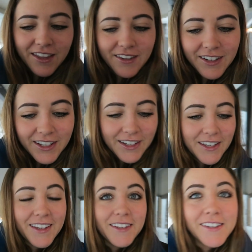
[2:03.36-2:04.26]
that
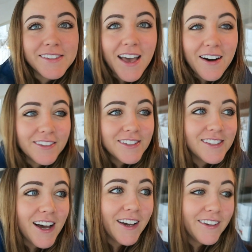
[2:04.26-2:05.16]
is
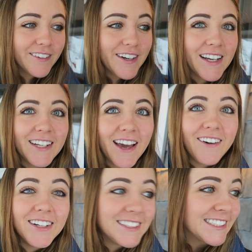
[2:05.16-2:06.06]
outside right
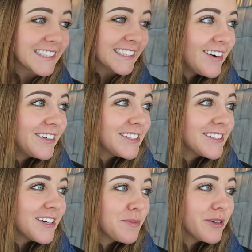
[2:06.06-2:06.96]
now. Oh,
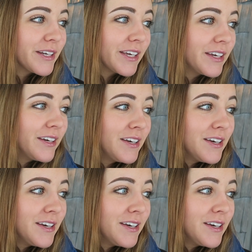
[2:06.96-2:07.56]
it's so pretty.